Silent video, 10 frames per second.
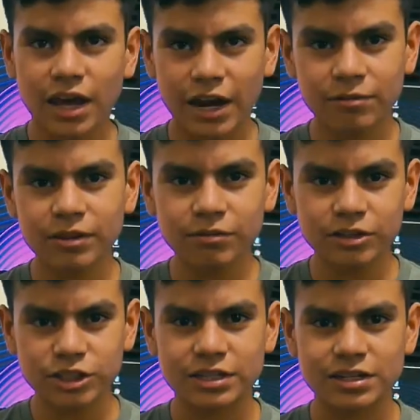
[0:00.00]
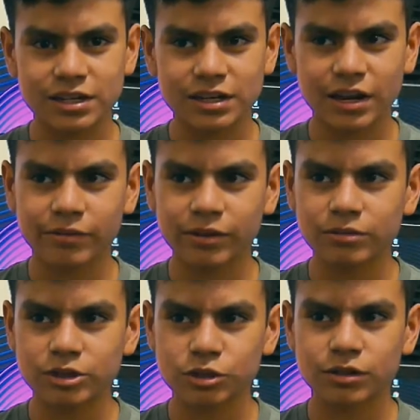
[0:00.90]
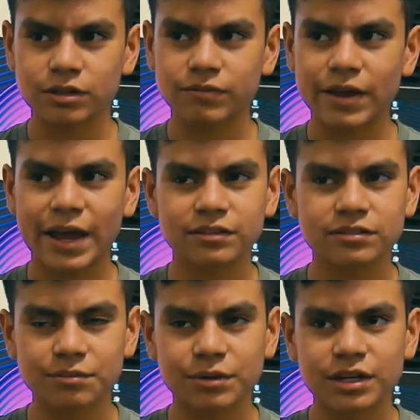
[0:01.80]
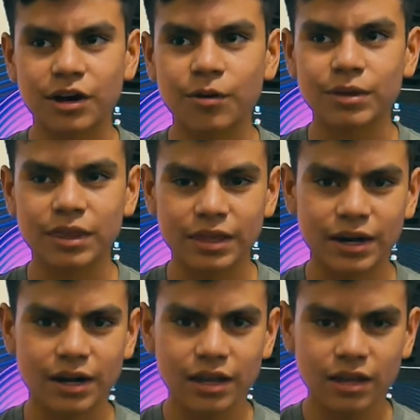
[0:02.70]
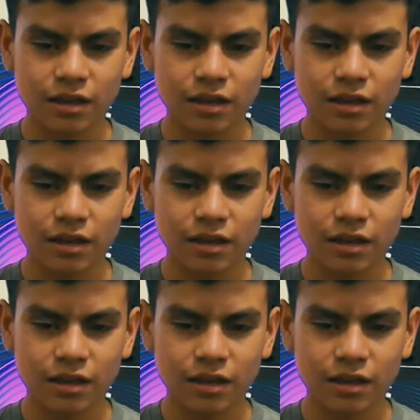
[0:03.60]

And I really wish I didn't. I really wish I would have had somebody to help me there,